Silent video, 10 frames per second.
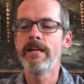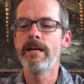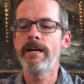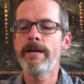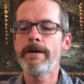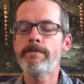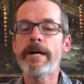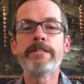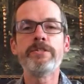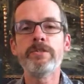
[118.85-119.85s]
I
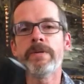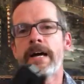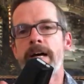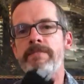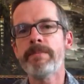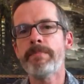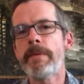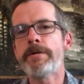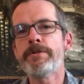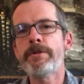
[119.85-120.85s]
do have a
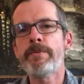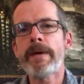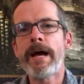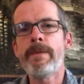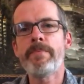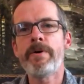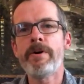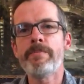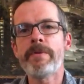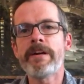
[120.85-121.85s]
metronome app
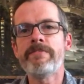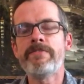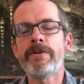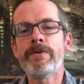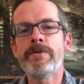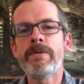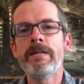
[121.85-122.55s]
on my phone.